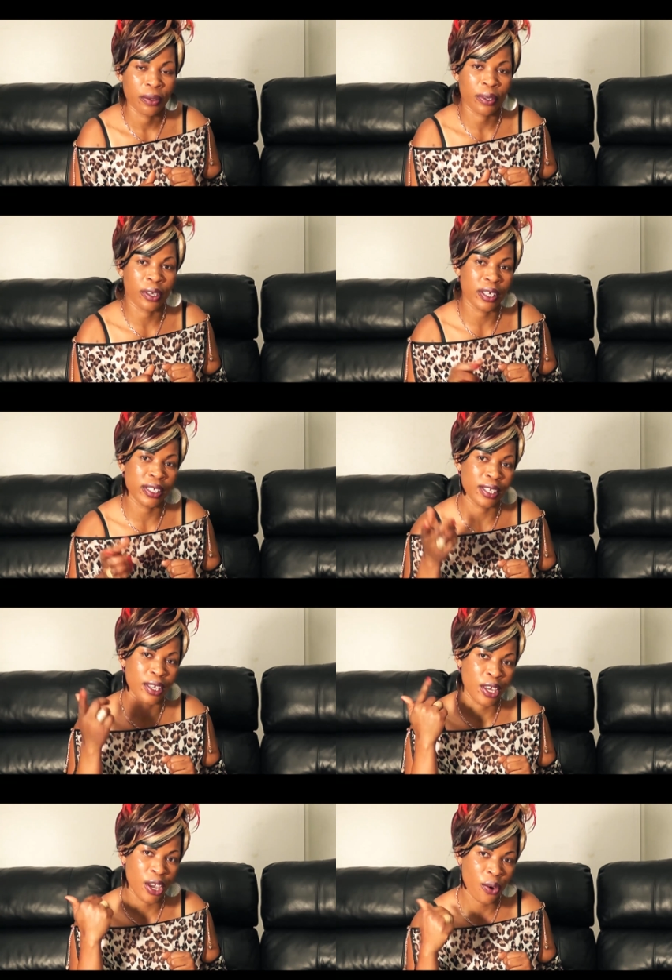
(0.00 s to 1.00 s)
Because
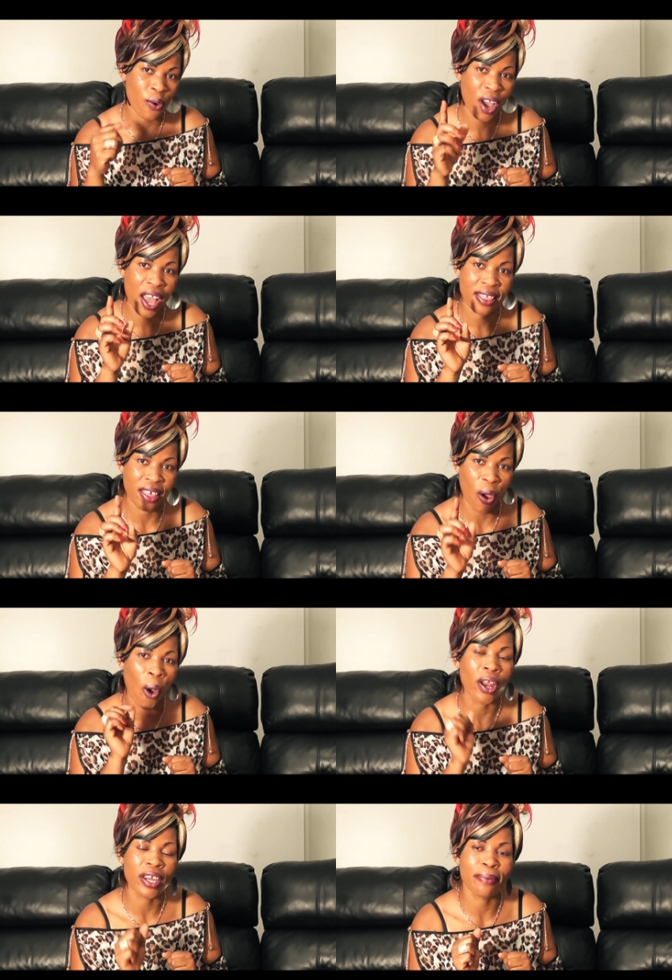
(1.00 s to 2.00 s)
you are the
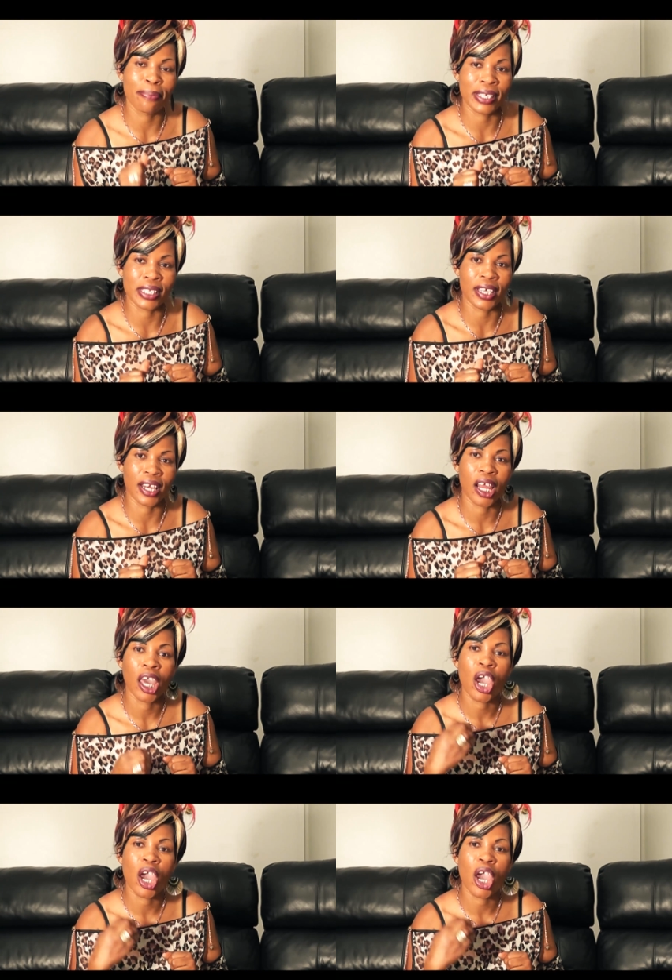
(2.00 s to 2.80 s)
only person